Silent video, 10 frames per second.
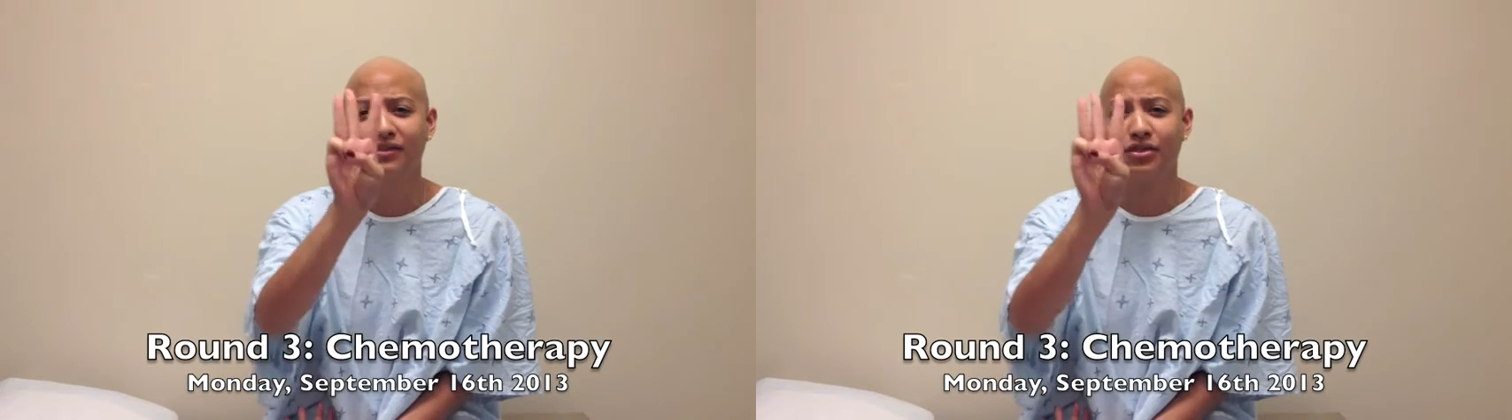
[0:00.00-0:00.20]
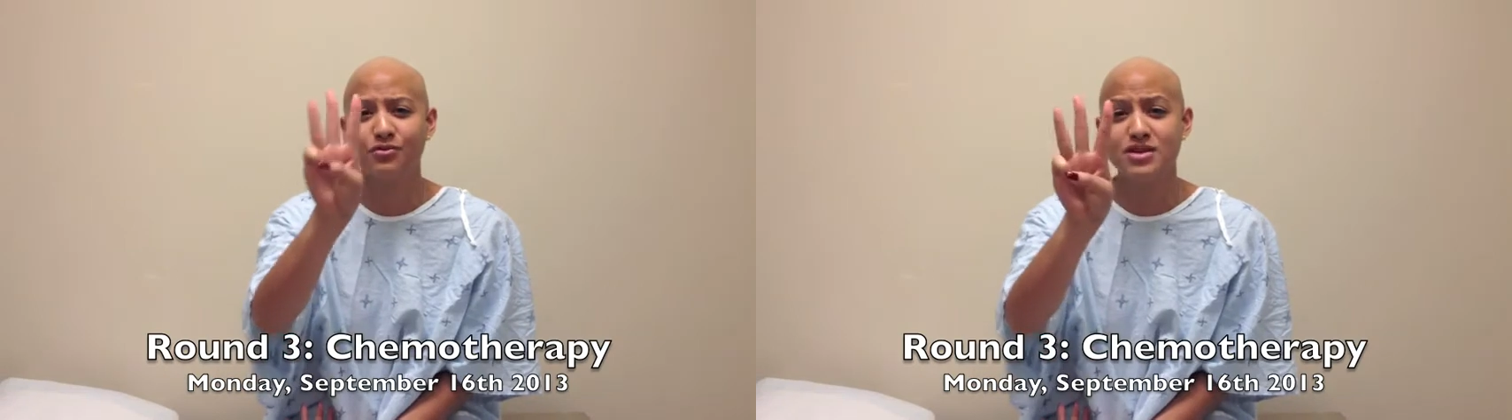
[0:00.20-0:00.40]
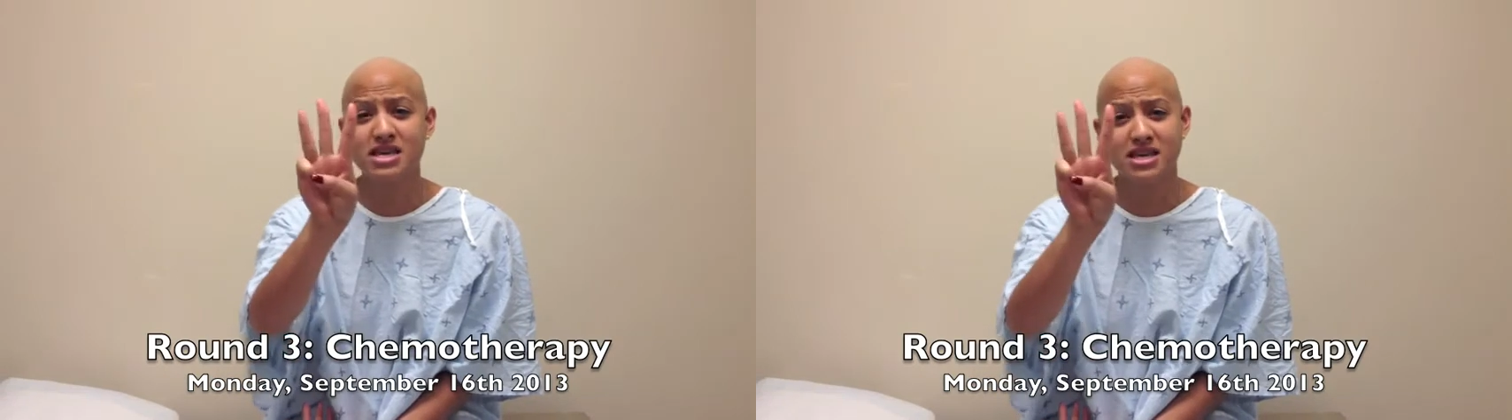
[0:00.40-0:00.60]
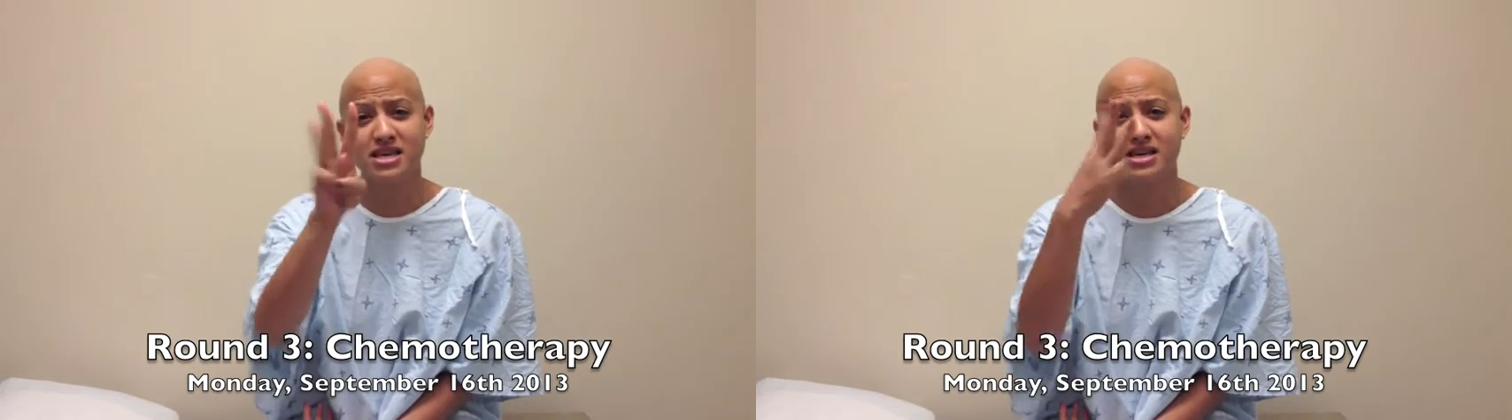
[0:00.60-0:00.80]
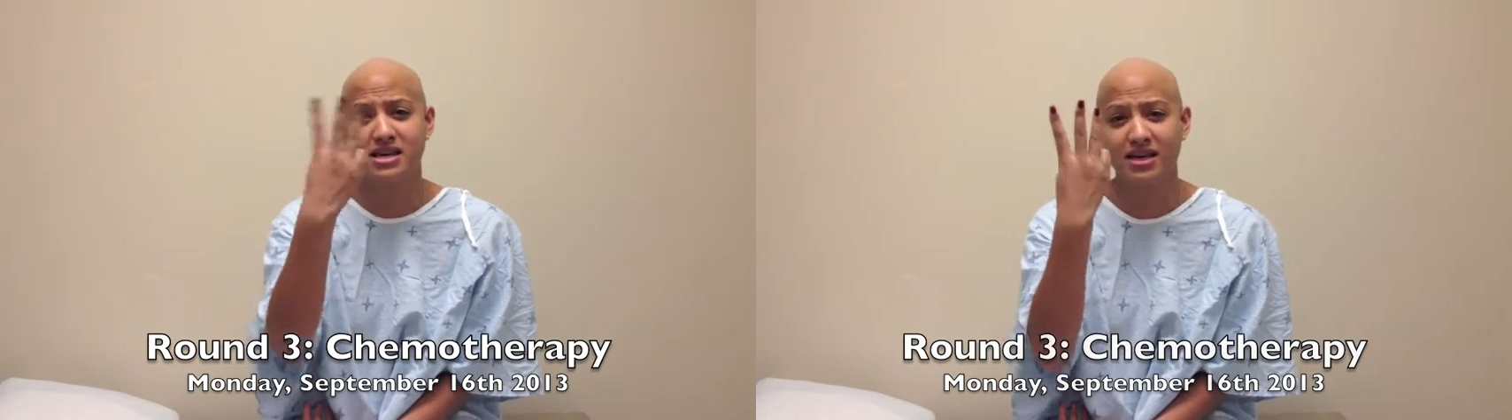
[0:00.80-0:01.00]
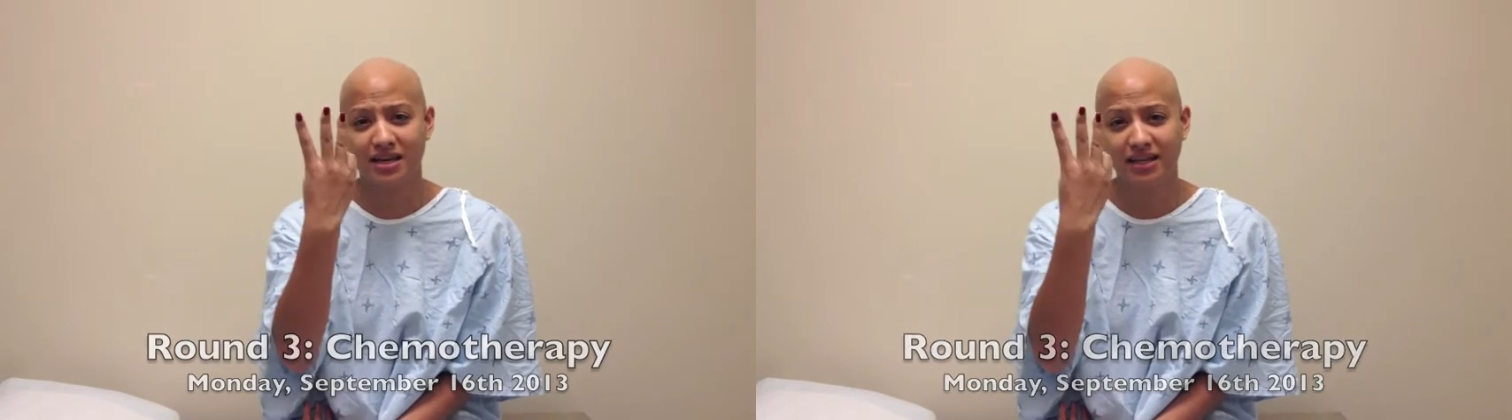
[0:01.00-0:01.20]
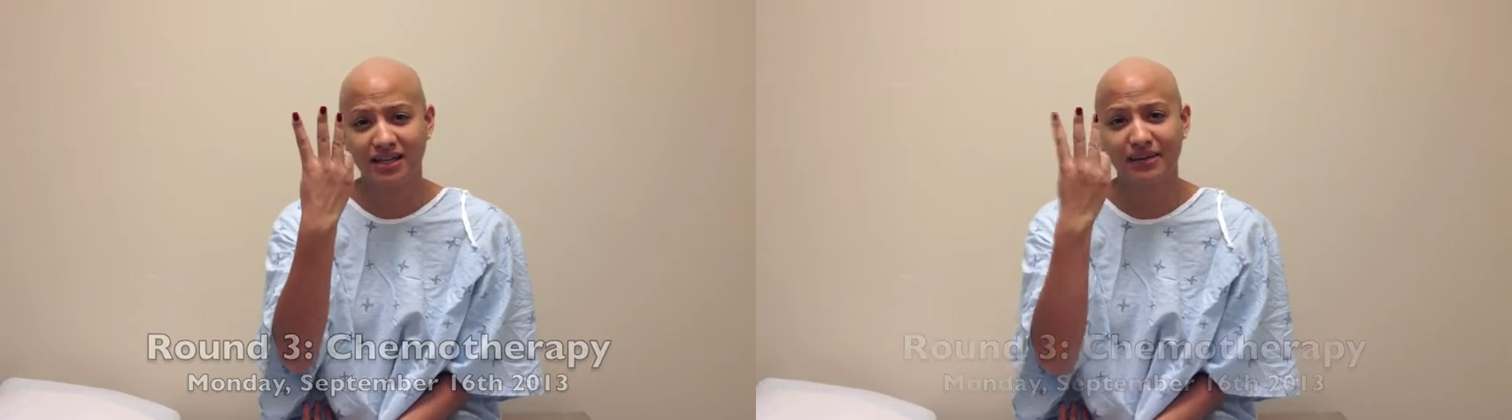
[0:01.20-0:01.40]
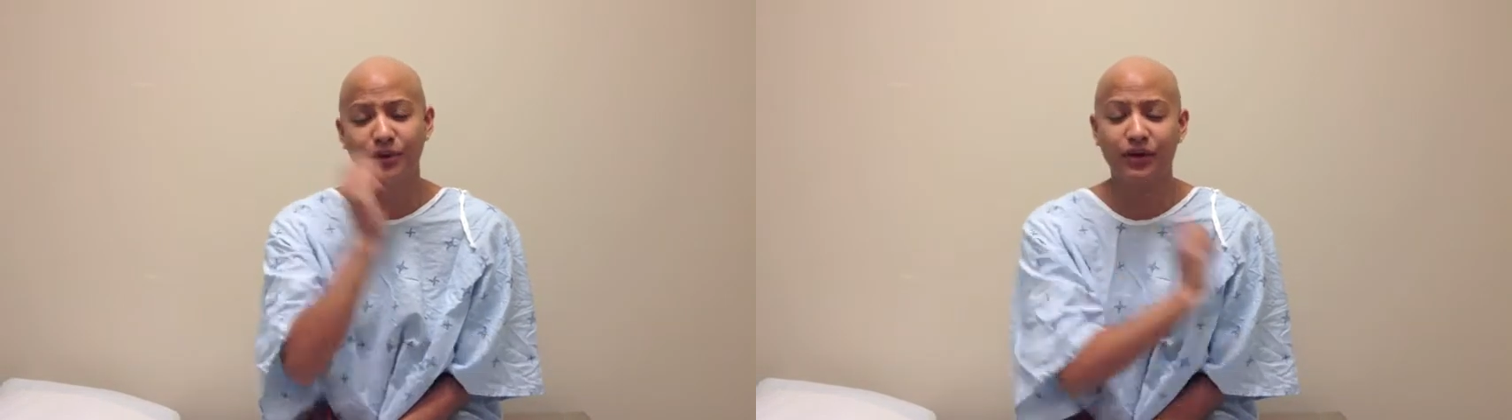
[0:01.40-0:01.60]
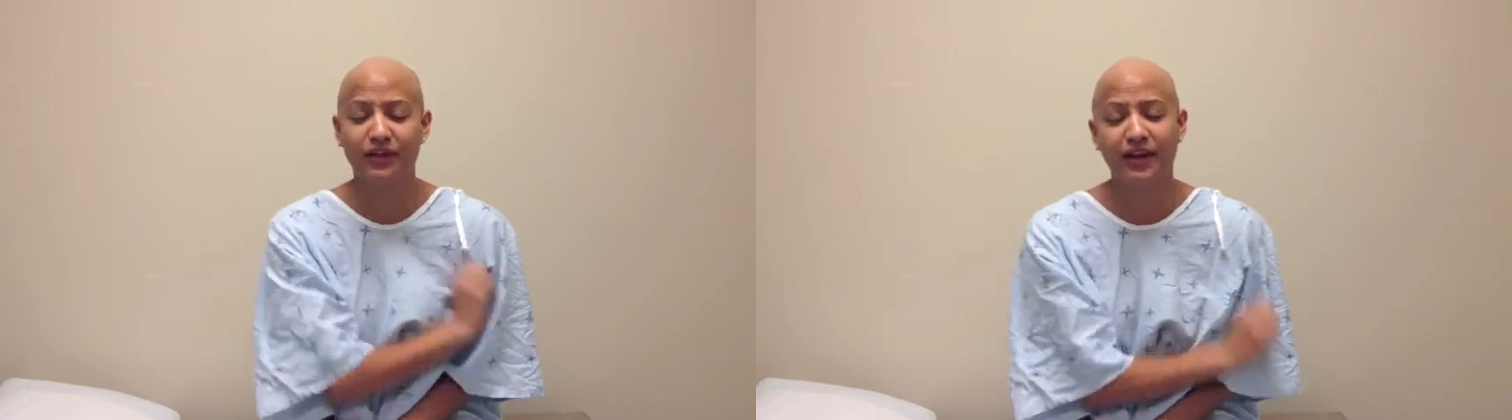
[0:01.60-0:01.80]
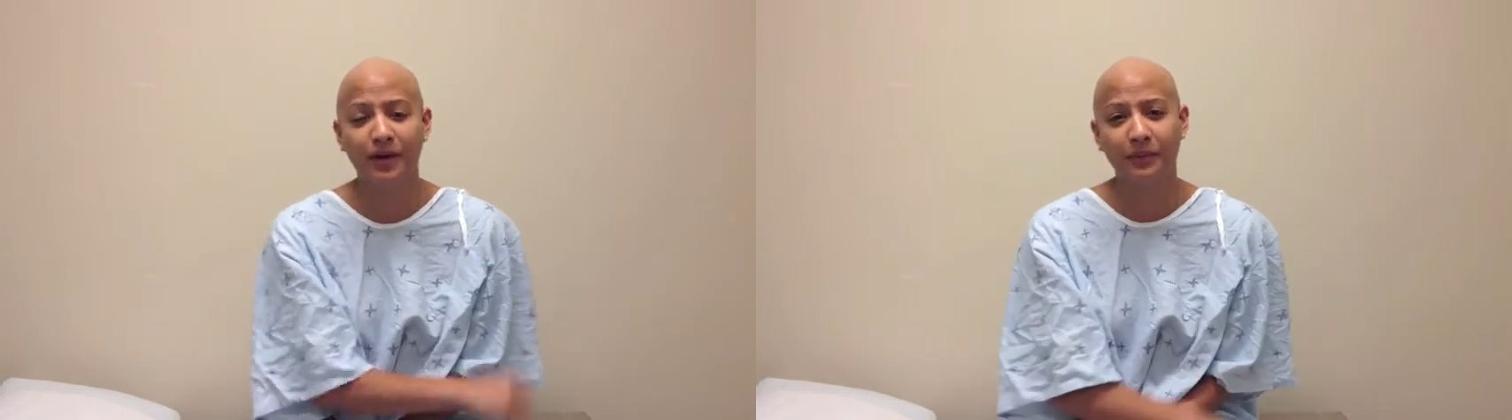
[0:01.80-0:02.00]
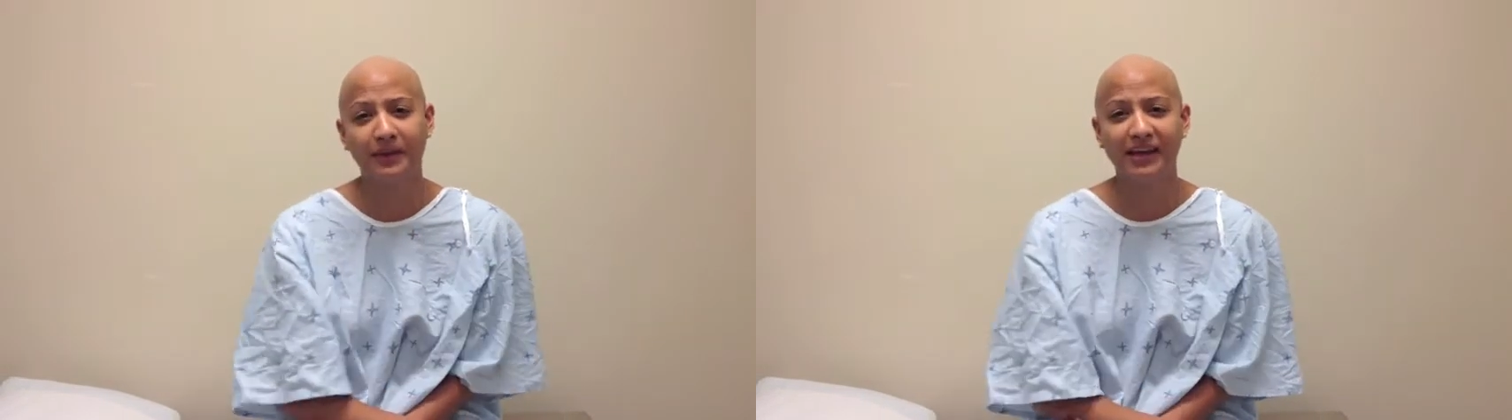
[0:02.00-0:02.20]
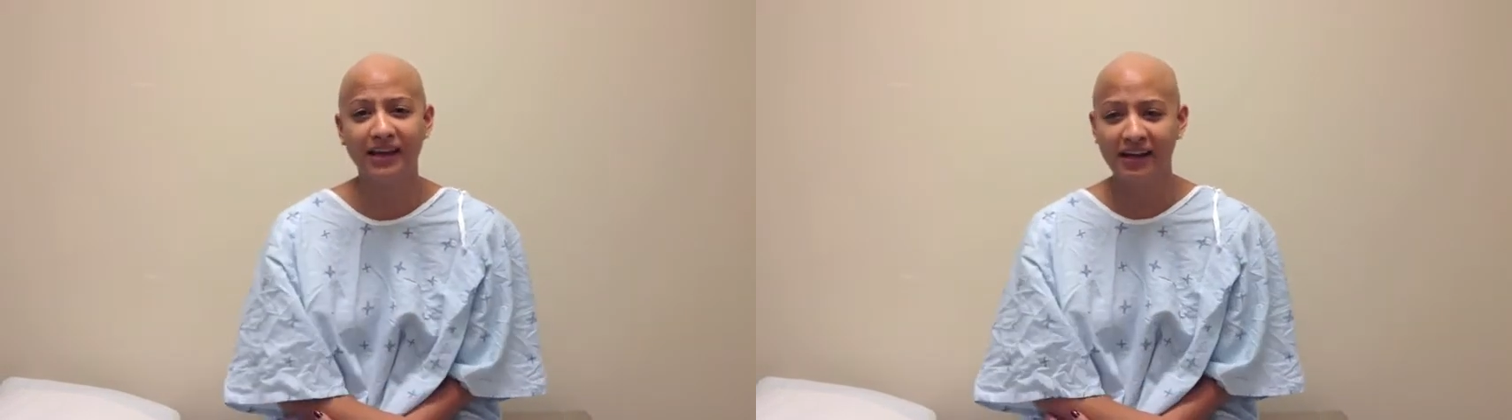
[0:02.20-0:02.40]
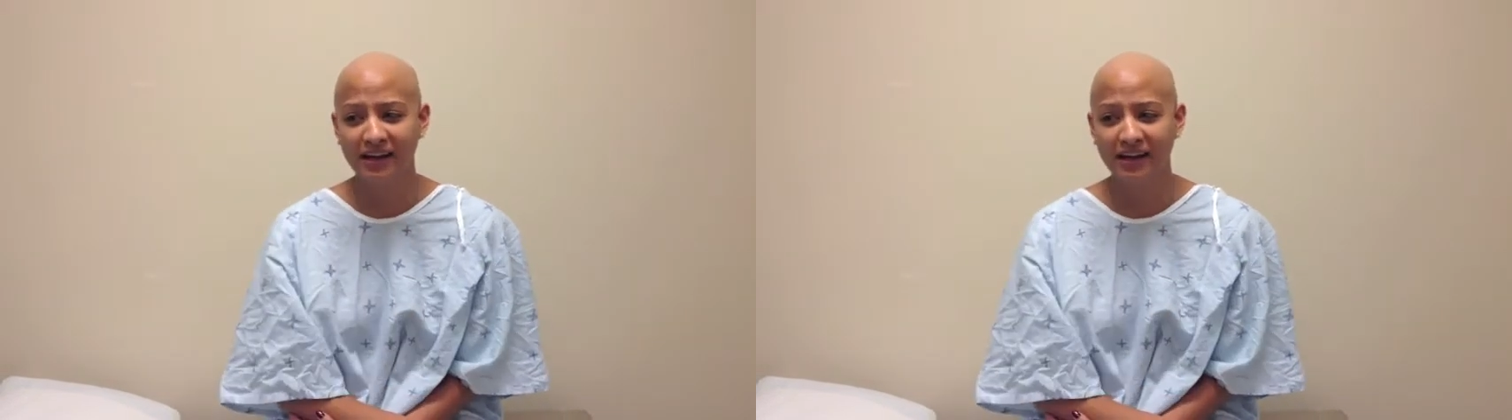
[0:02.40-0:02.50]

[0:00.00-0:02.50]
three chemotherapy.